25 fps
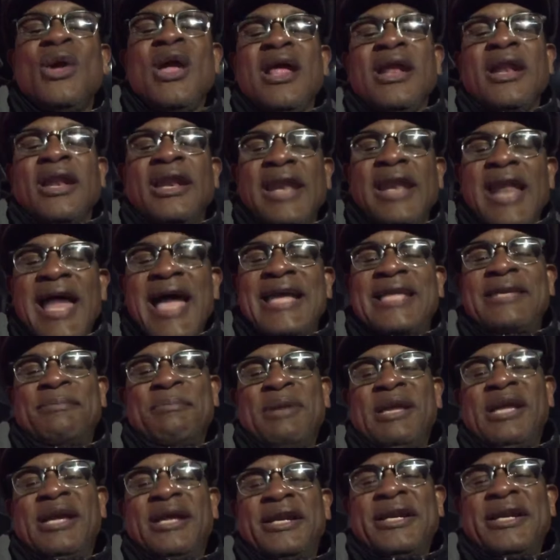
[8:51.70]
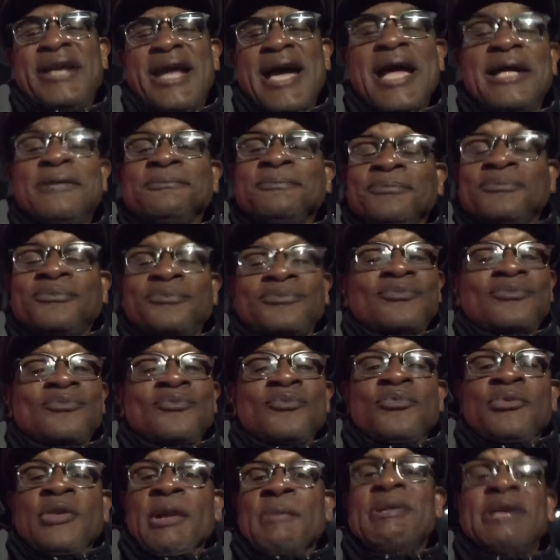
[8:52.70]
like me or not.
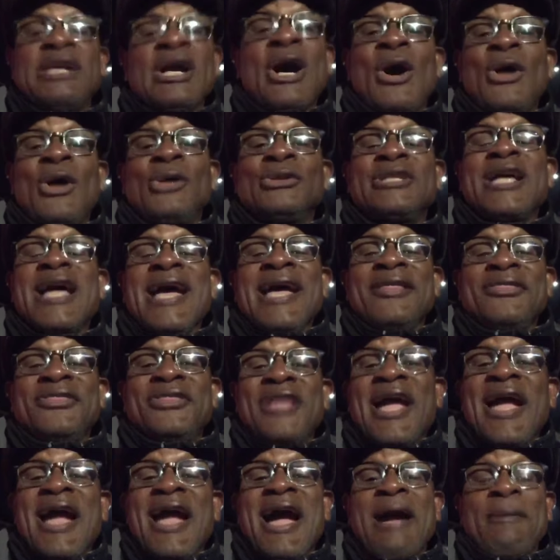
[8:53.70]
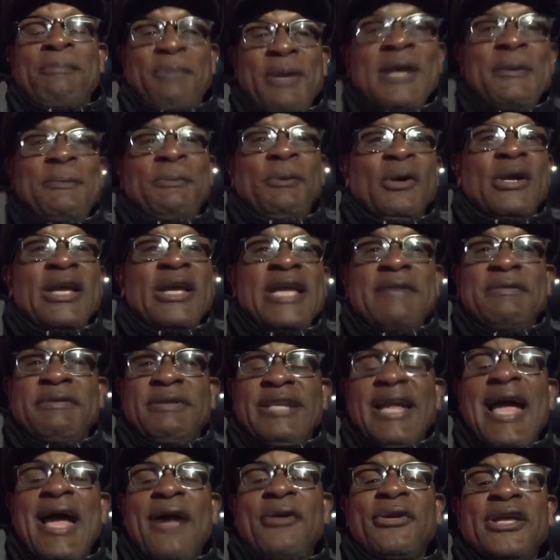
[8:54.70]
Because there are people
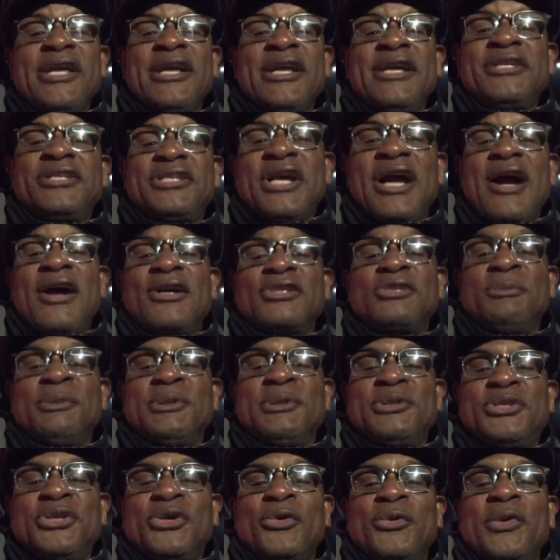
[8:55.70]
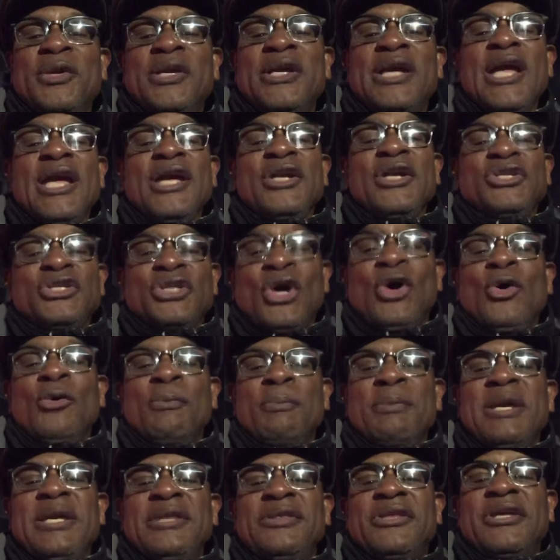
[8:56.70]
even down here in Charles, Missouri,
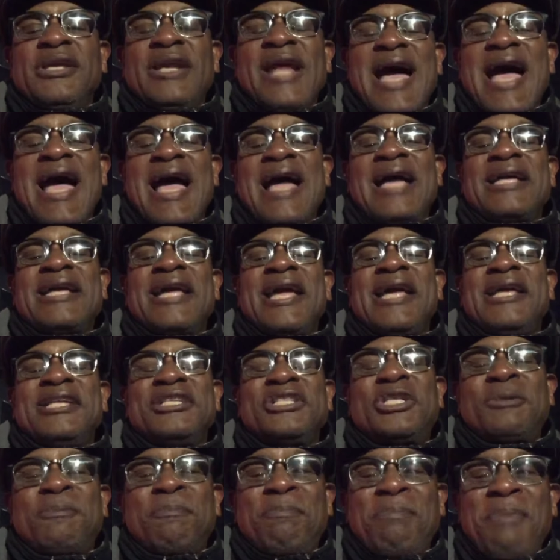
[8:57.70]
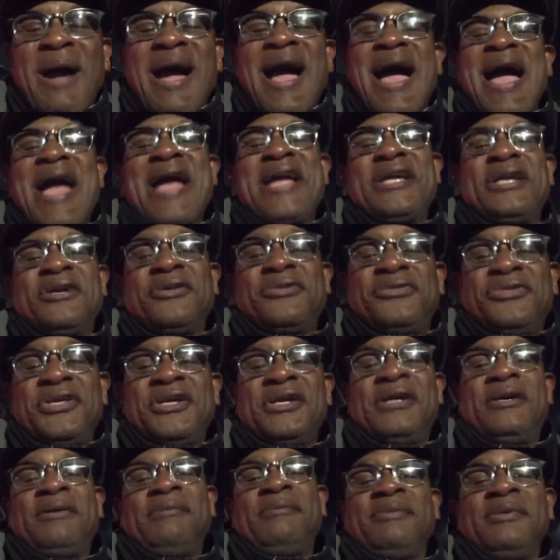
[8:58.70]
told me that I inspire
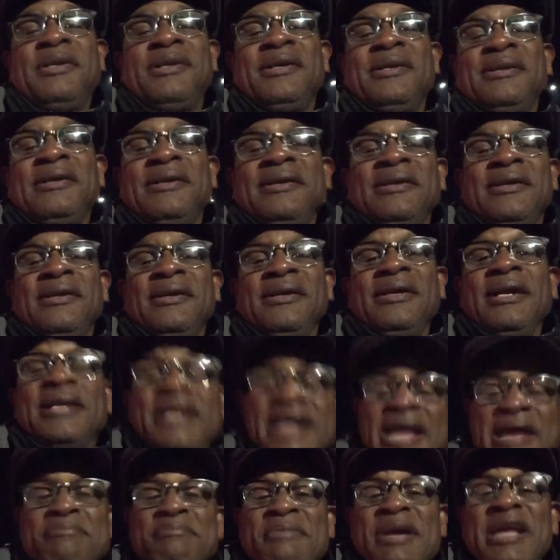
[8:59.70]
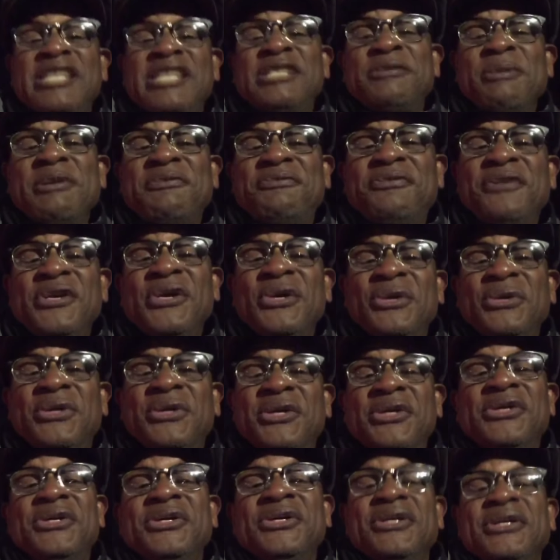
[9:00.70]
them. And that makes me feel
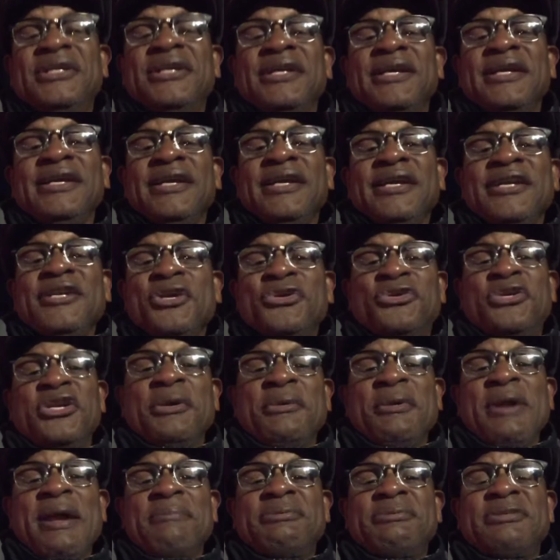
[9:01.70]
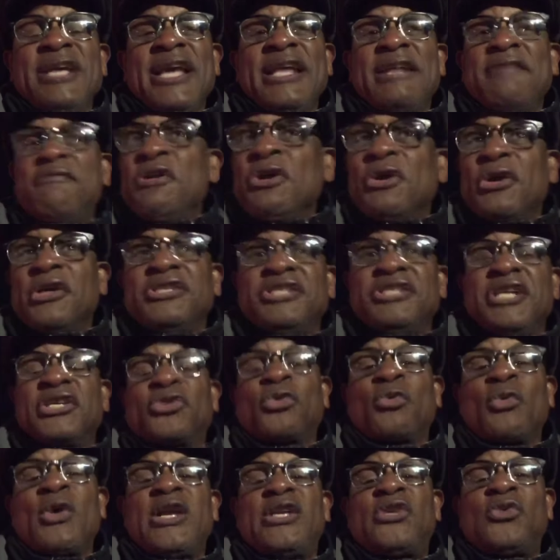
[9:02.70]
good. You see what I'm saying? If you can
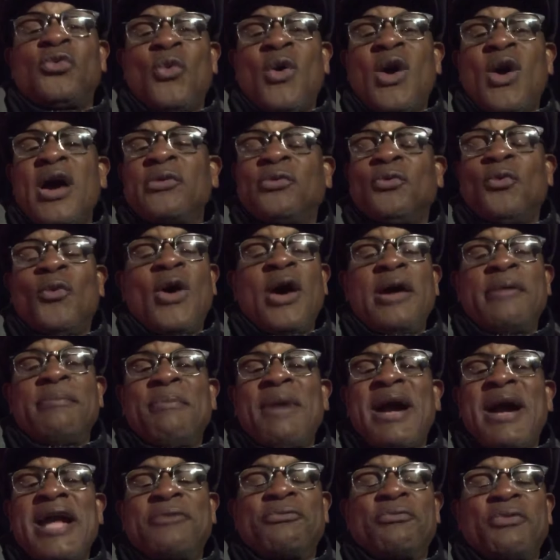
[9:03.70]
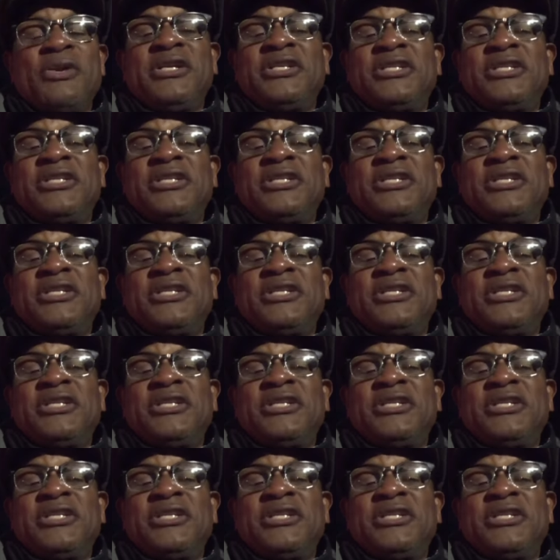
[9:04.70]
just reach one, one might reach